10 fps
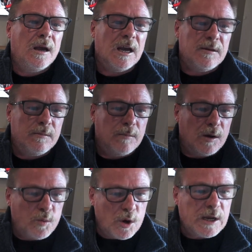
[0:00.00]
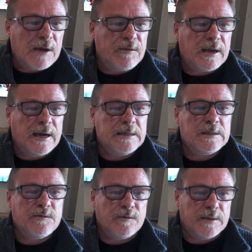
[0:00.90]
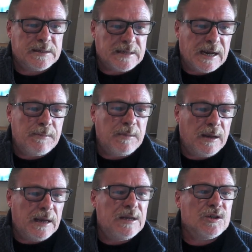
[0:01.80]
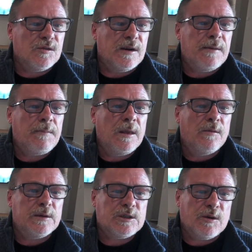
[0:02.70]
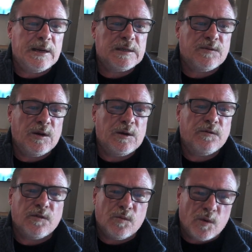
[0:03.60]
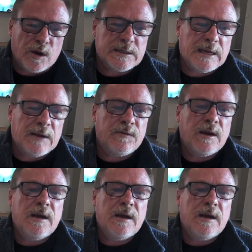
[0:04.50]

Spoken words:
And my work cover case from the same injury was transferred from WorkSafe